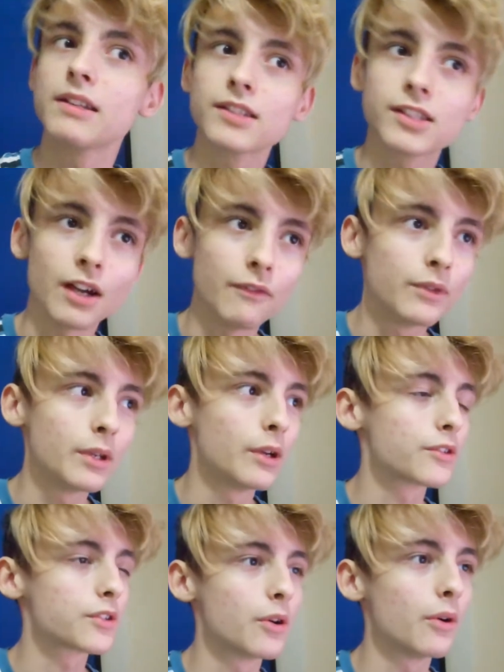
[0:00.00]
Some
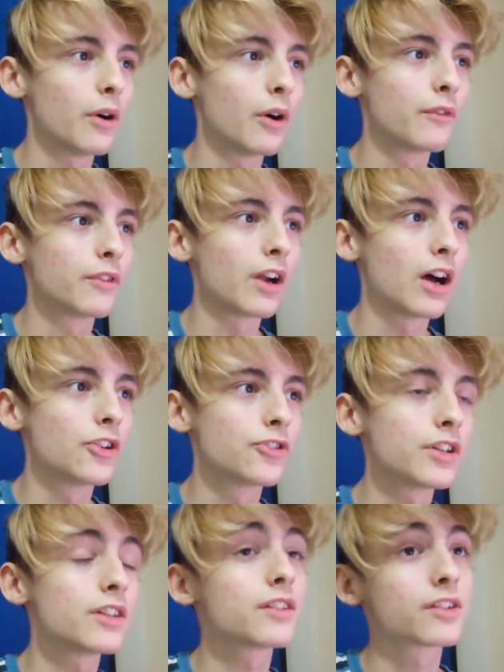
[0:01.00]
videos go over
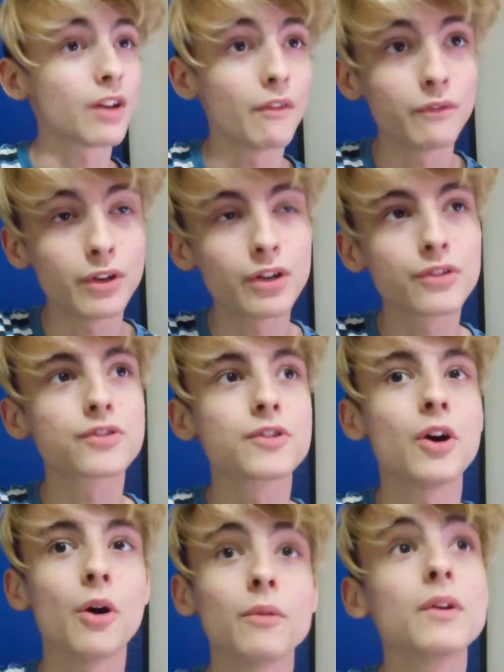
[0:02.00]
100, some videos
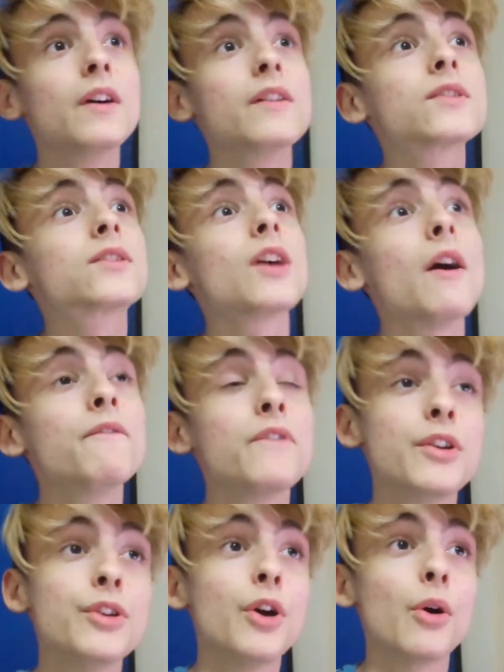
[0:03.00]
don't. Some
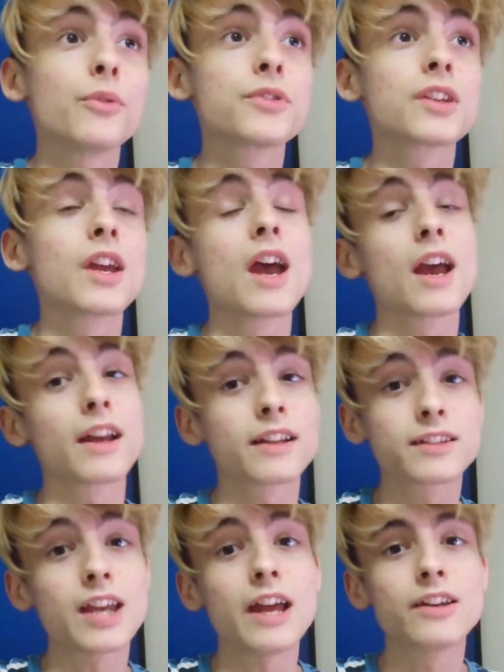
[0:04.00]
videos
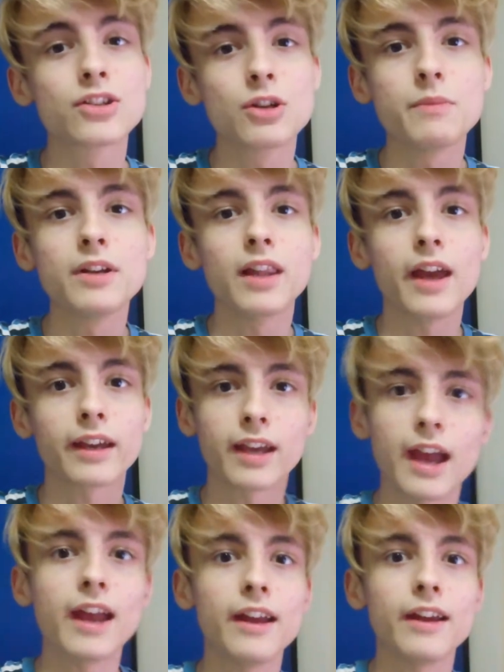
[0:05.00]
tend to be like,
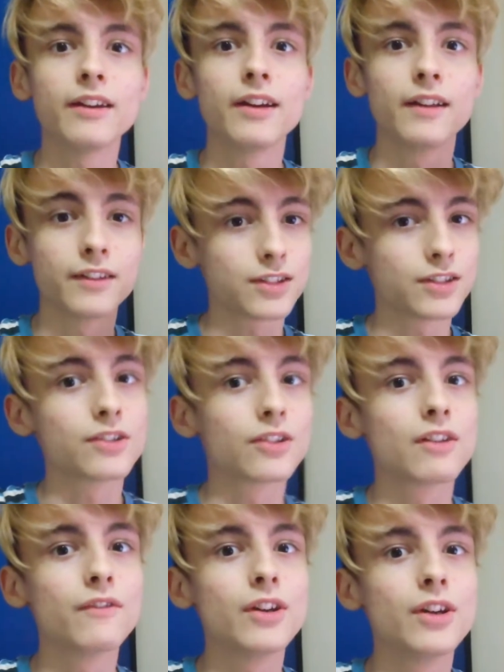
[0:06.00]
hey, this is a
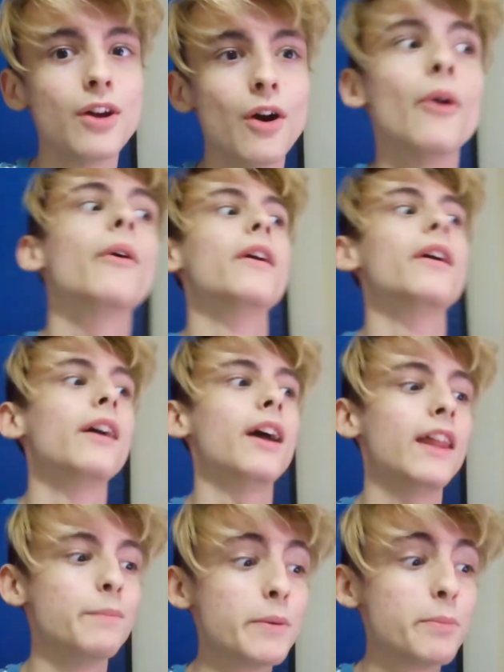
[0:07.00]
good video,
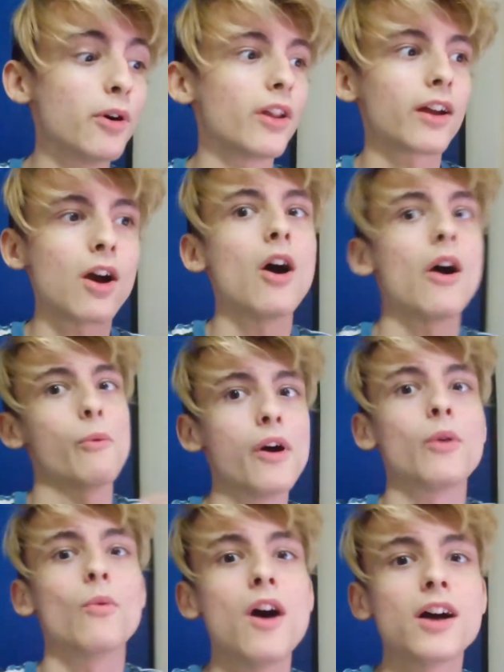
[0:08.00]
and people are like, oh, I
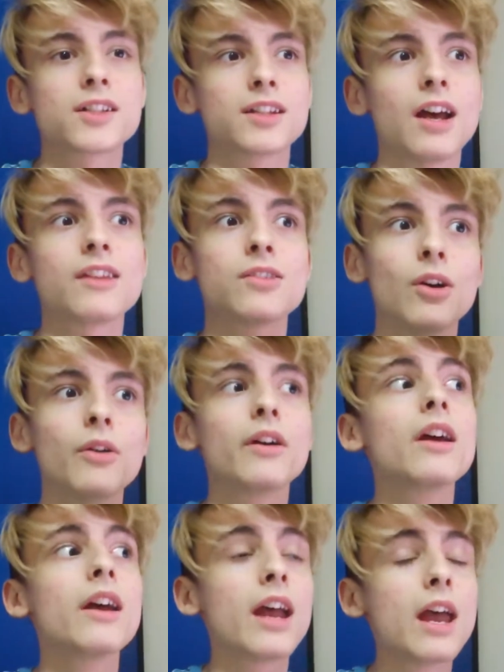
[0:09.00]
want to watch that, so
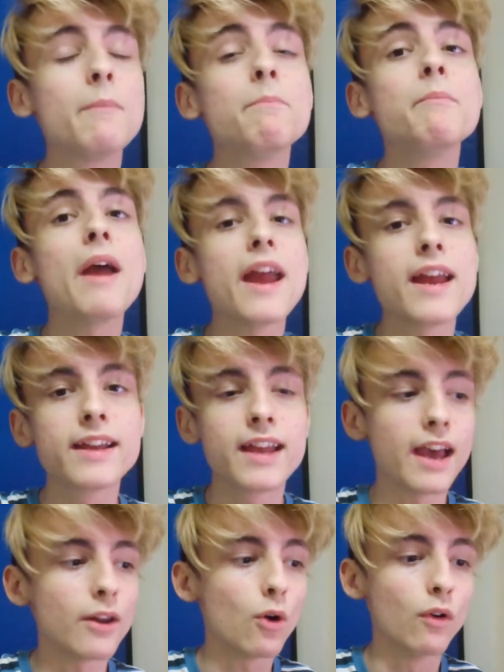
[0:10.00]
it may
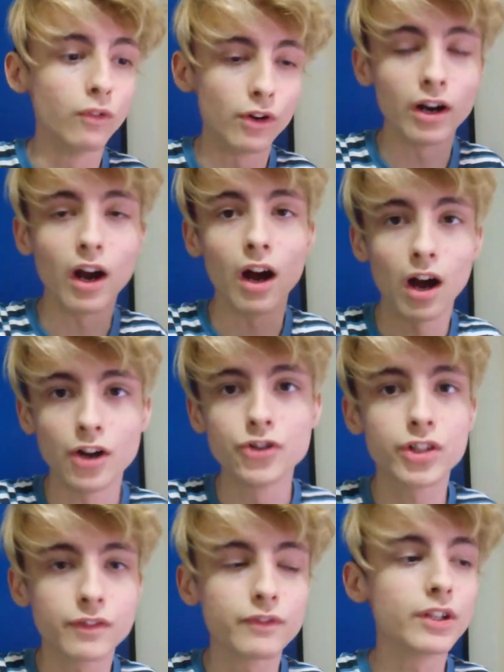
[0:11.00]
get over
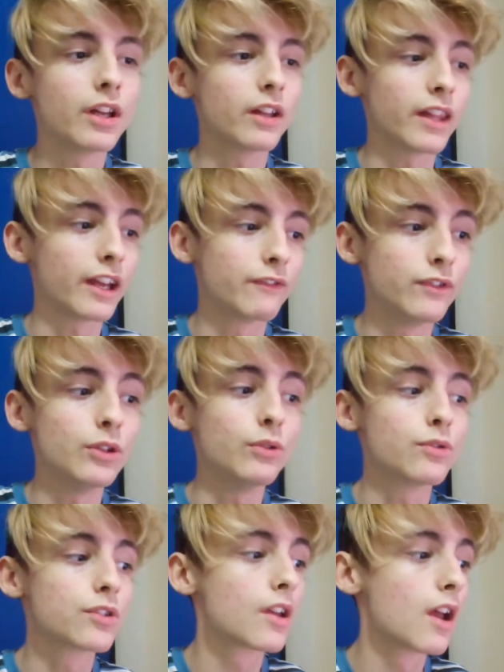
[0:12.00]
100 like
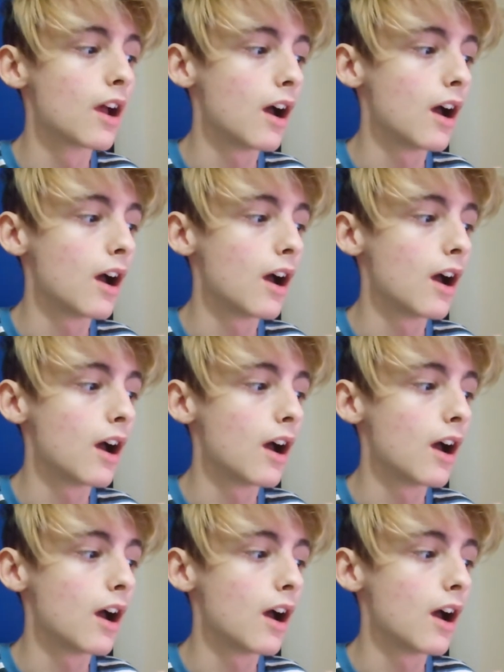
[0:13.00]
views,